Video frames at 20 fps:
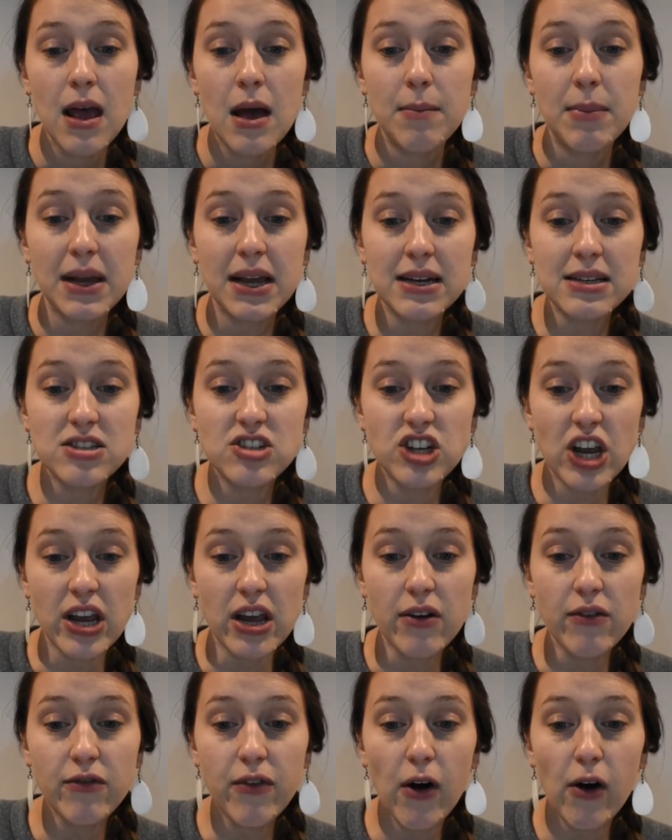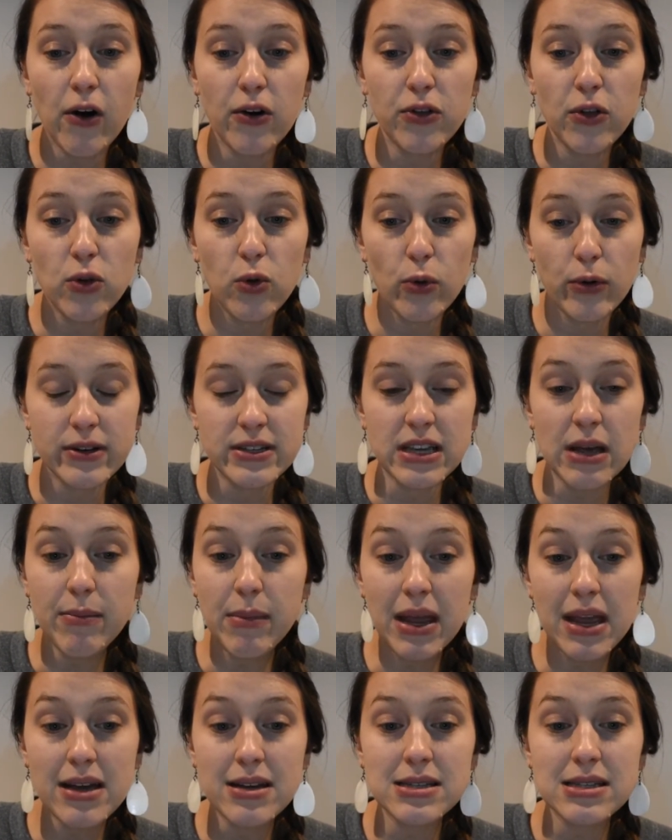Because Jacob followed the Lord's
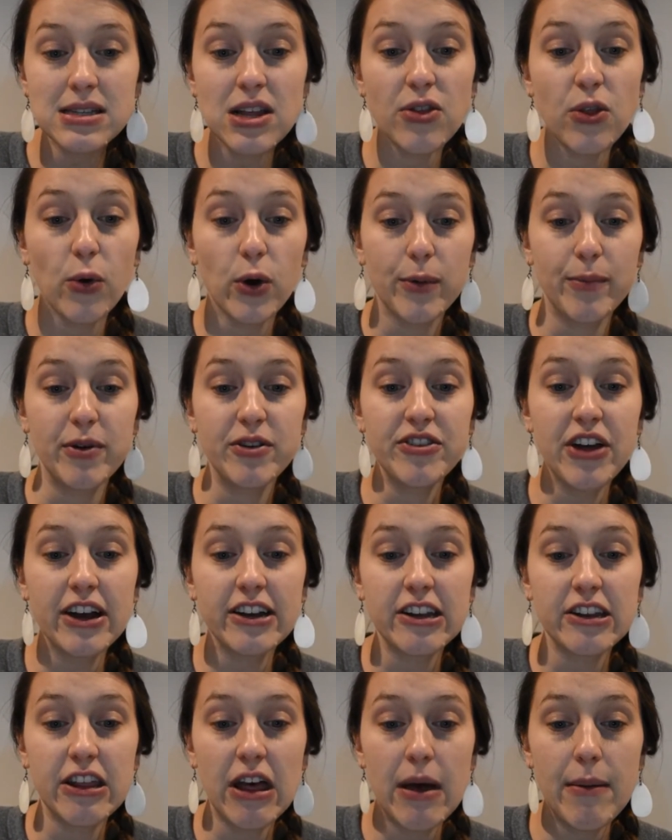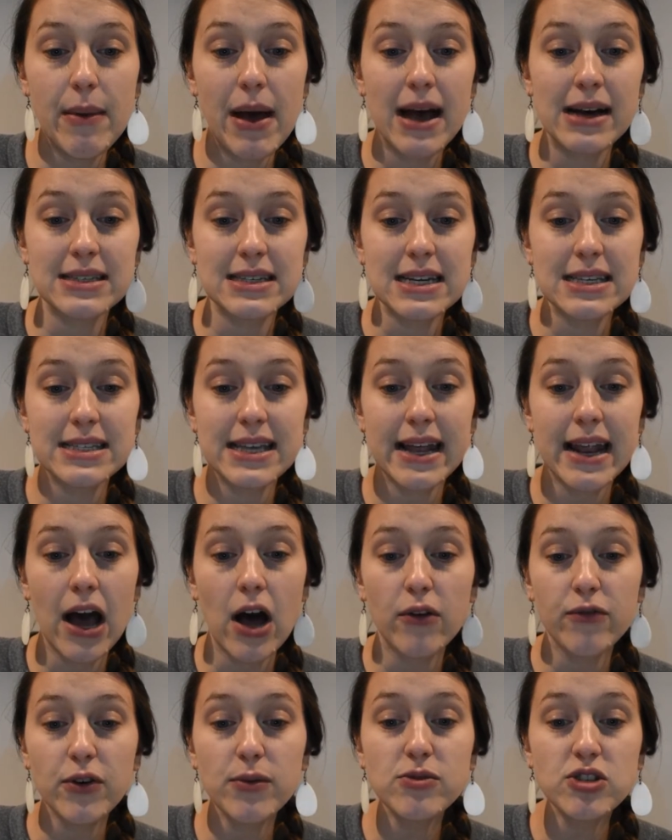commands, the Lord protected them as they set
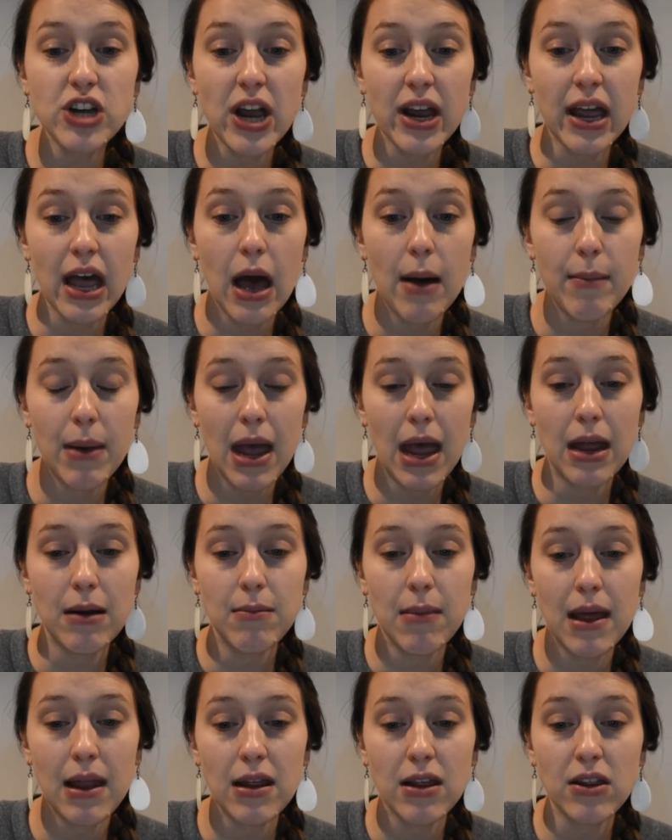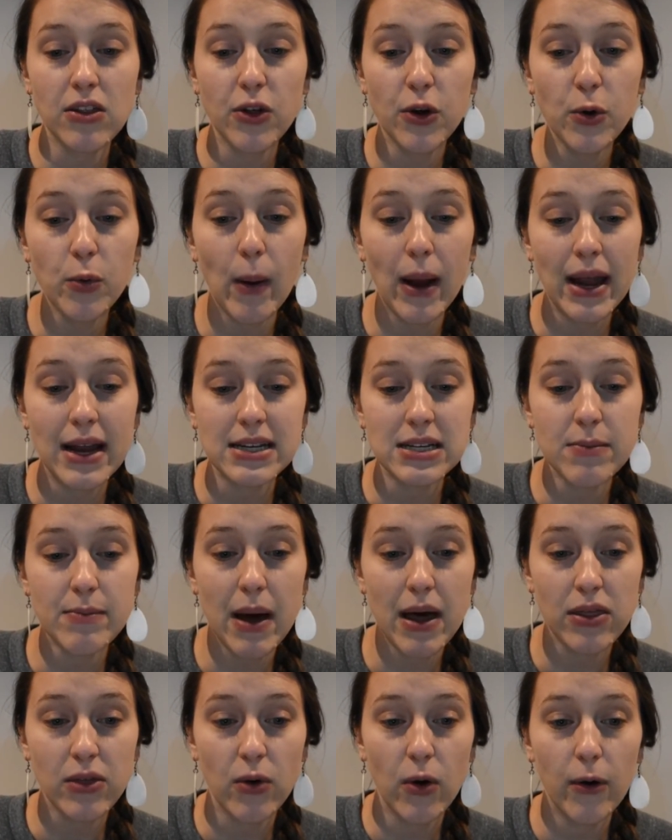out from Shechem and made their way to
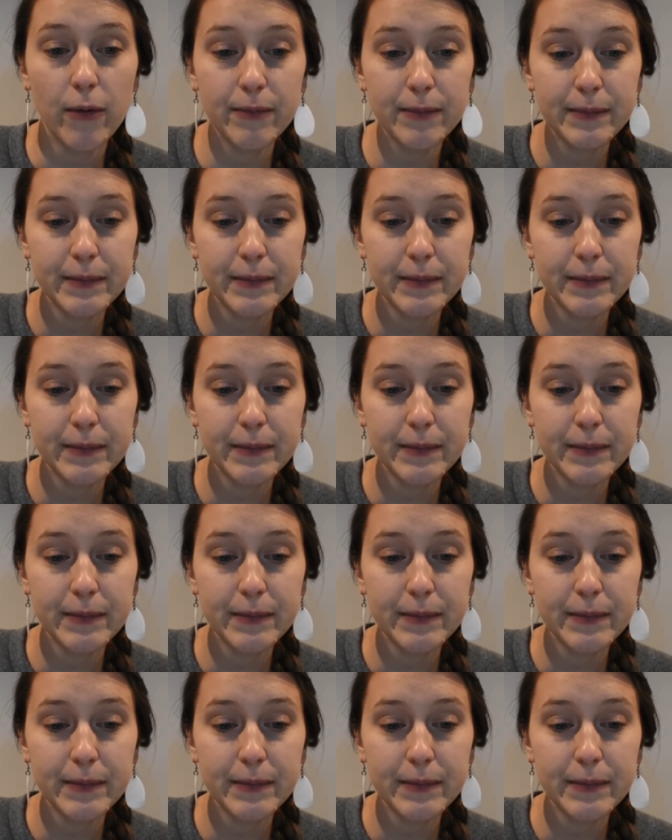Bethel.